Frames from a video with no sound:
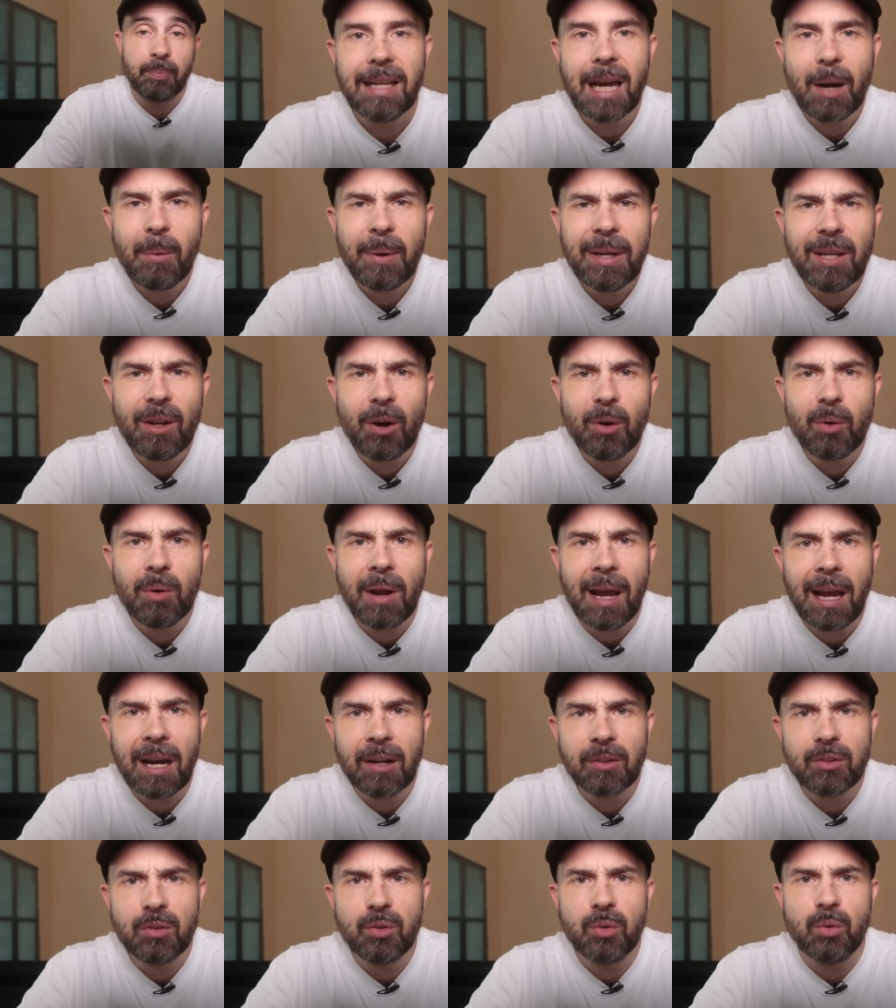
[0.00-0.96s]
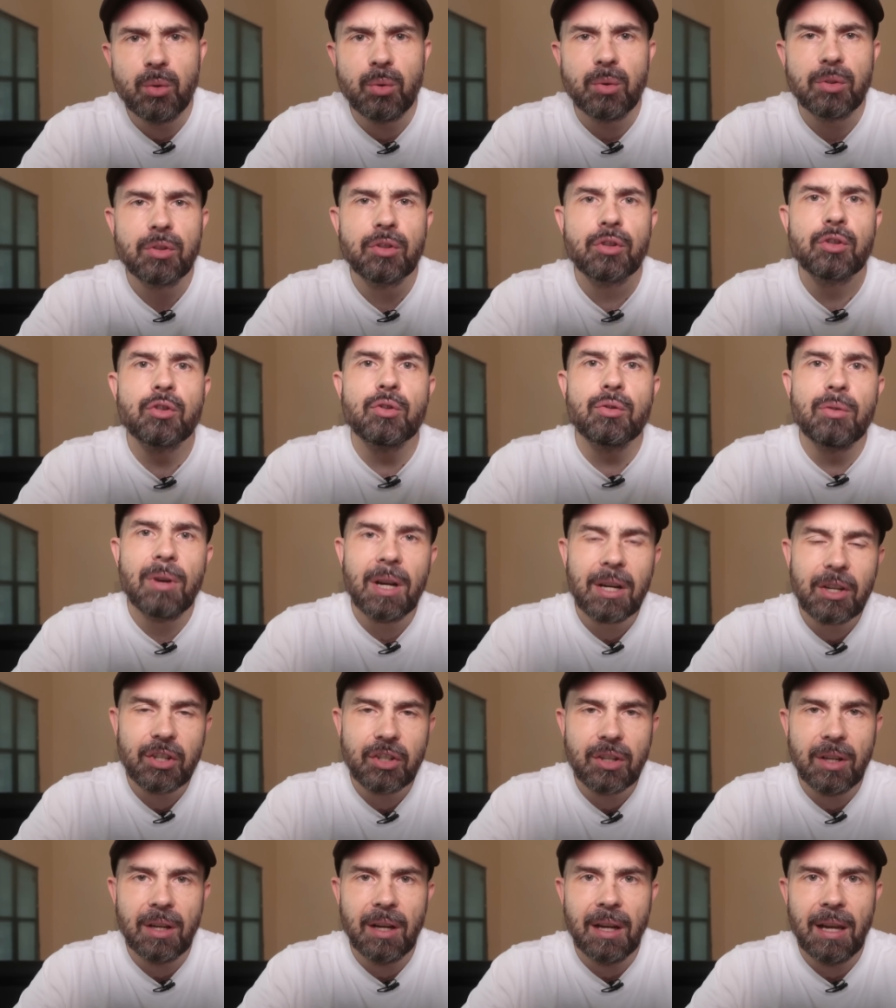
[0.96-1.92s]
Now we know how to
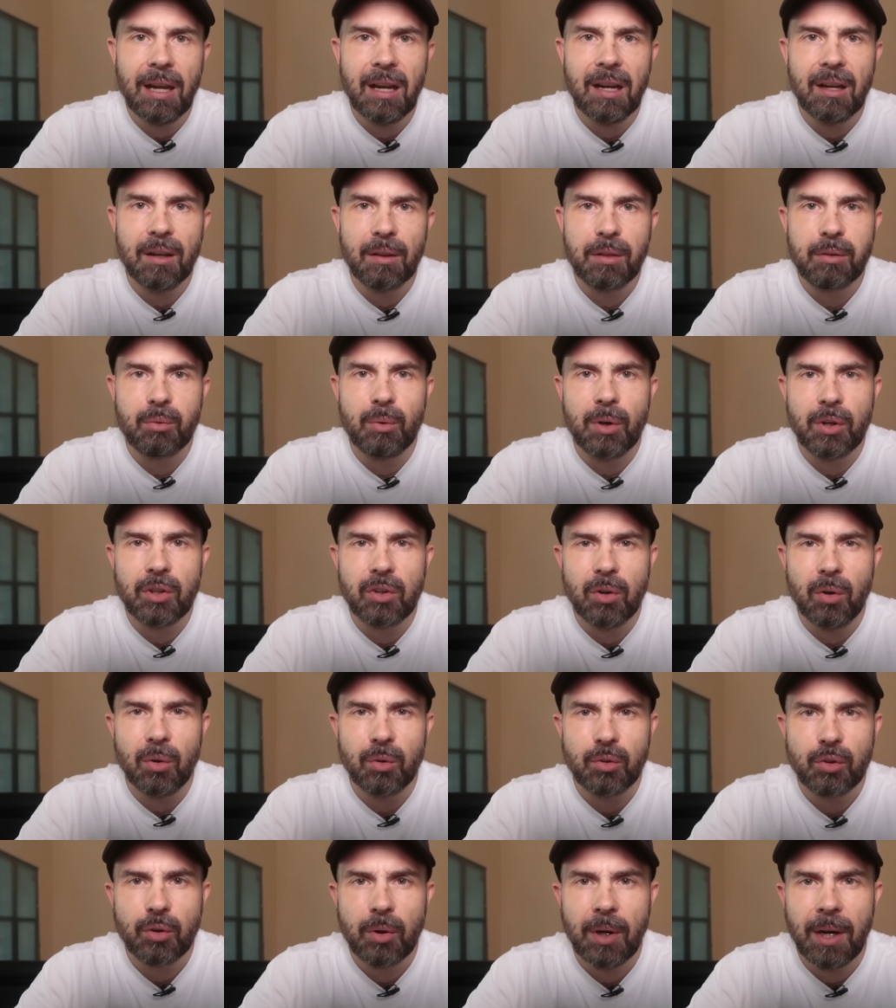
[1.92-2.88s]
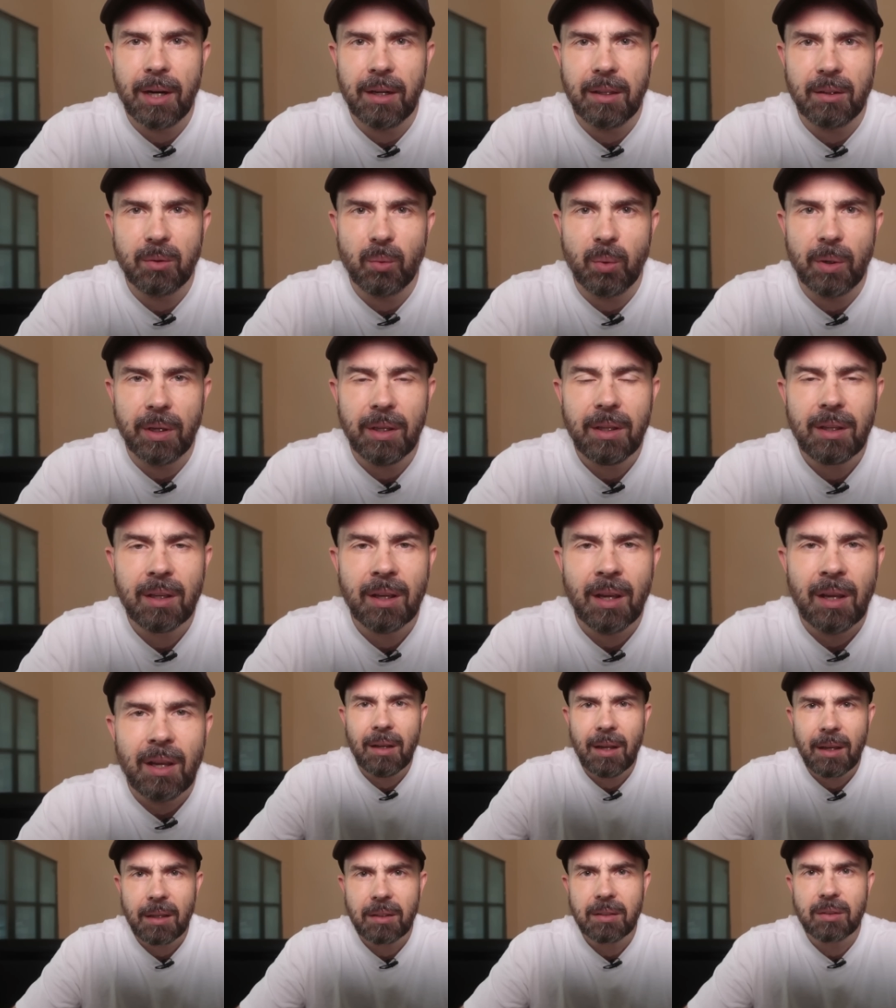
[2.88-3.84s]
structure our threshold training week,
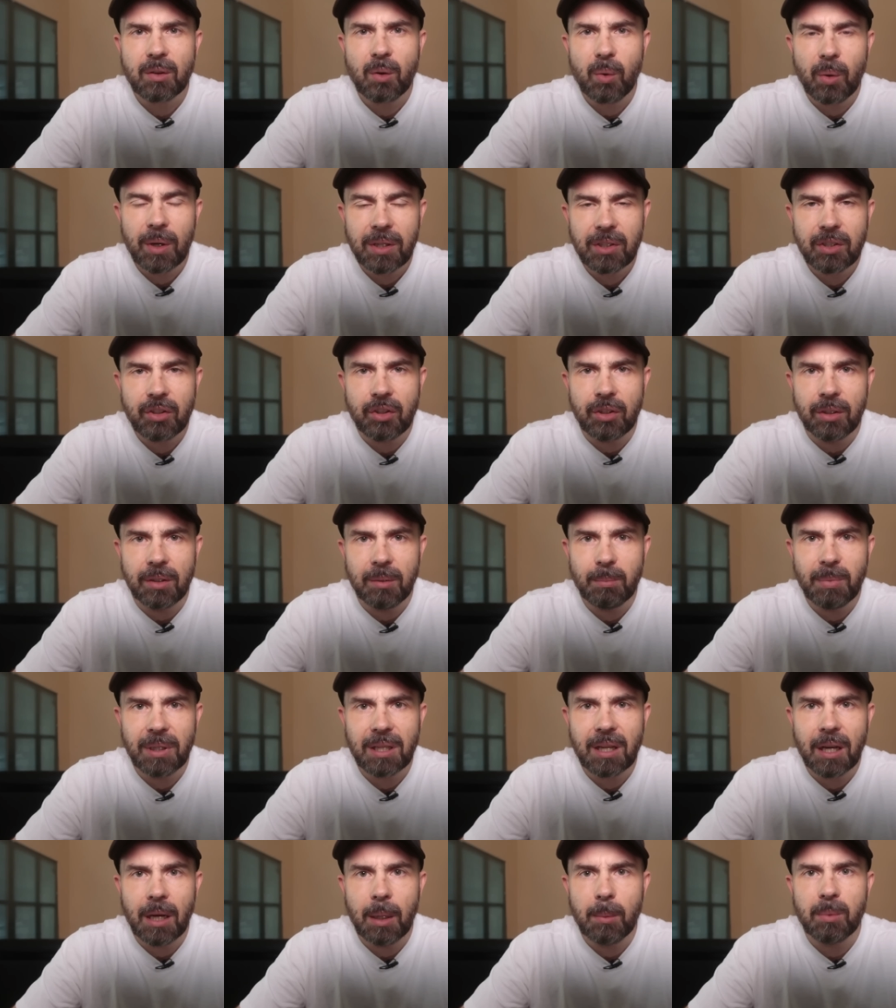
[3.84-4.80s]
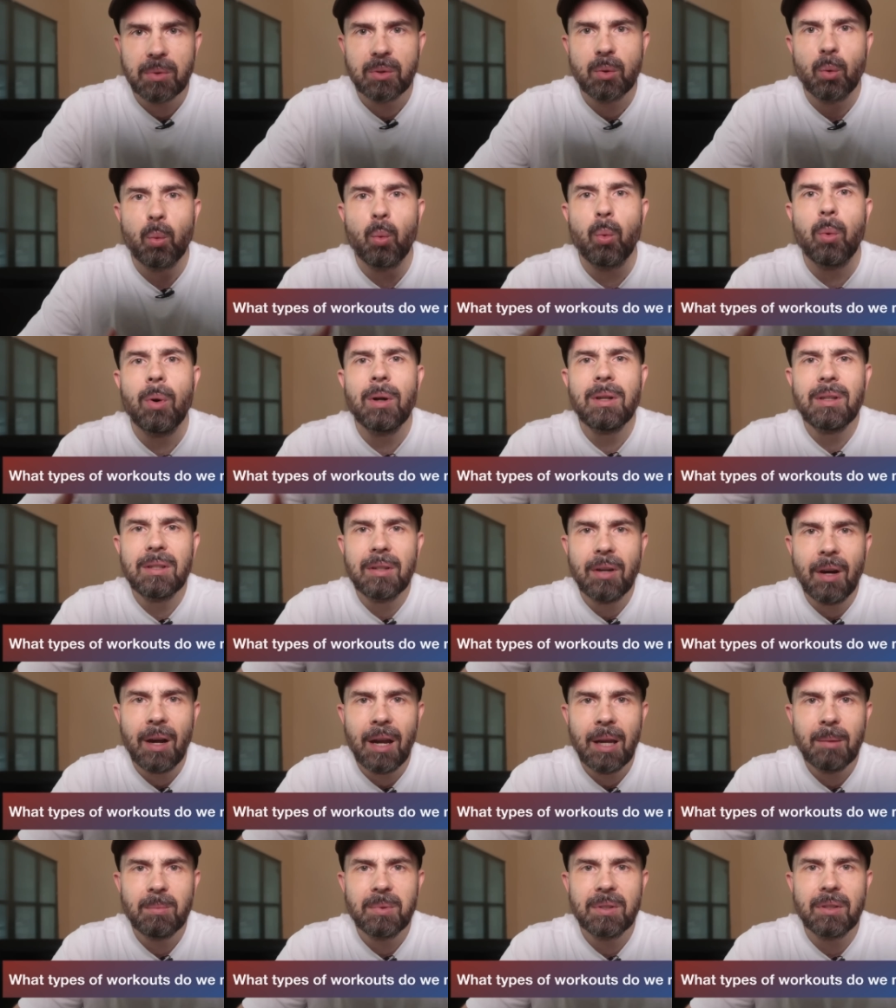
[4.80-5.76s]
the next question becomes, what
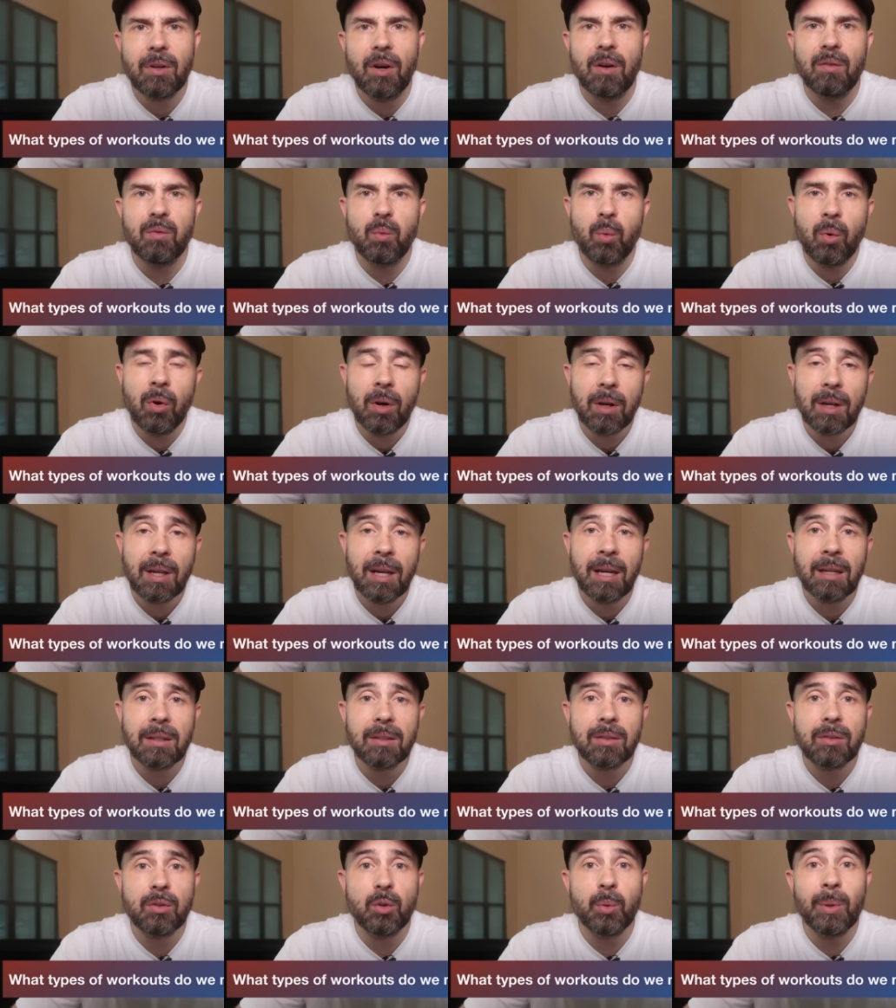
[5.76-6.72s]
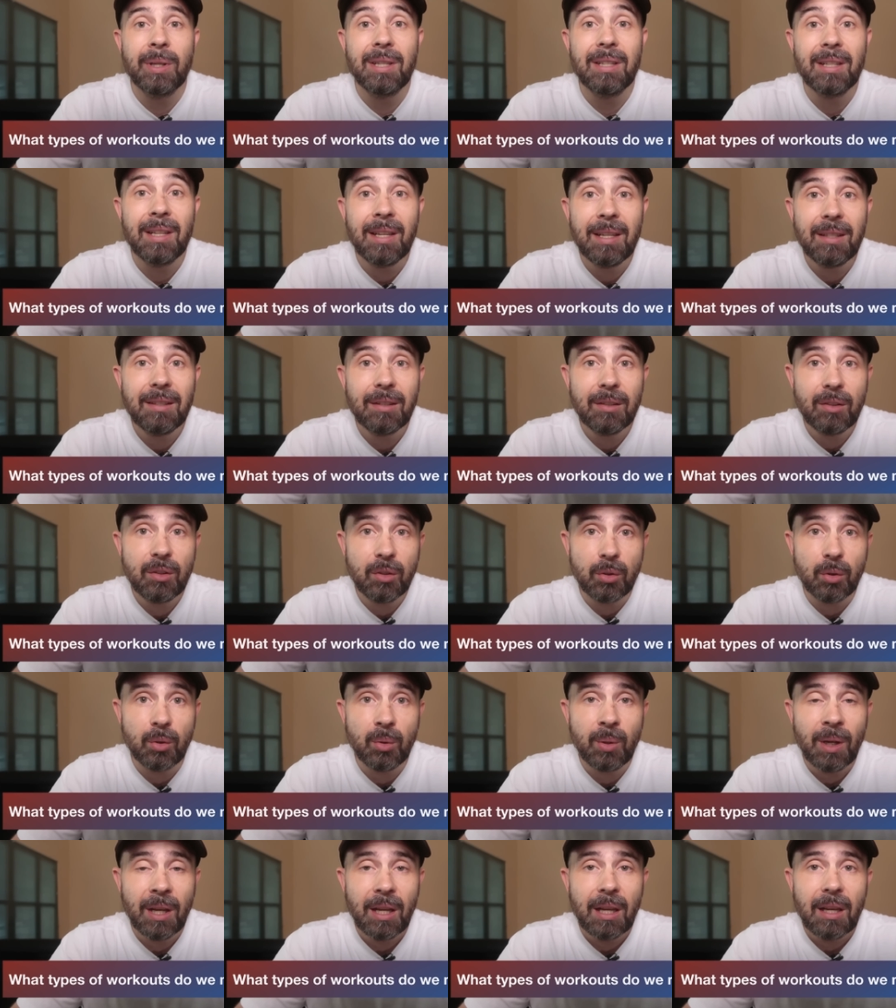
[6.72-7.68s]
types of workouts do we need to
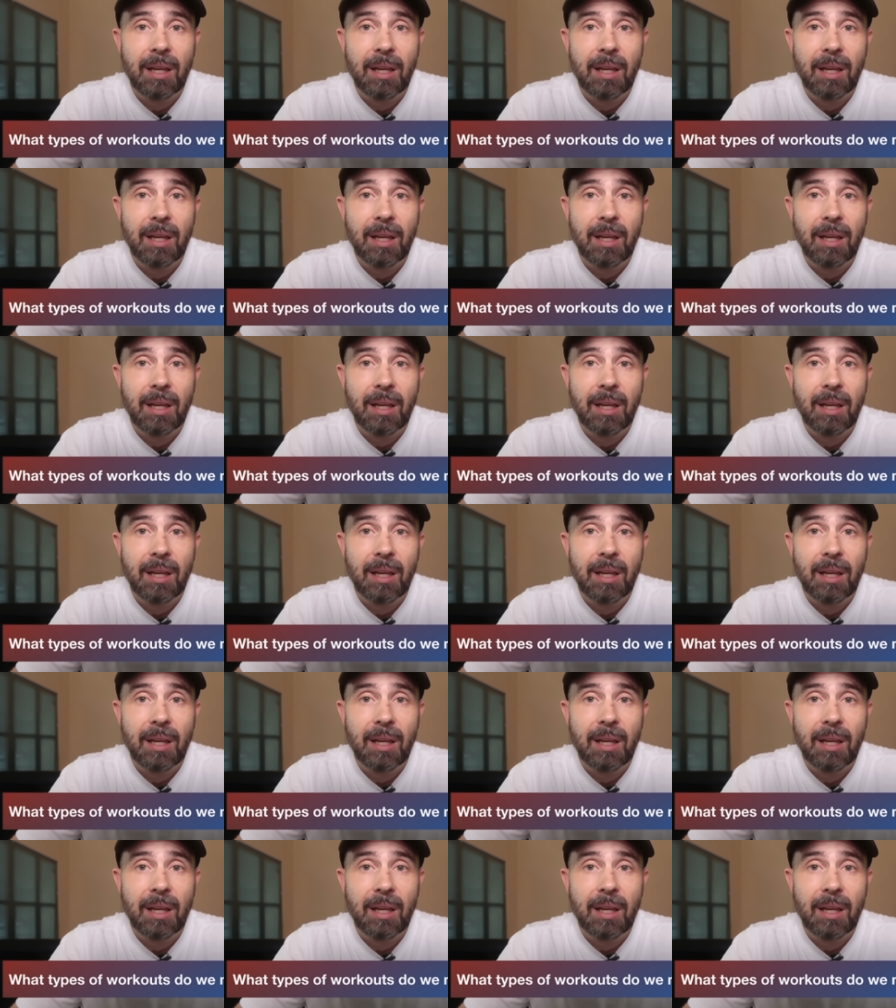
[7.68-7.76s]
do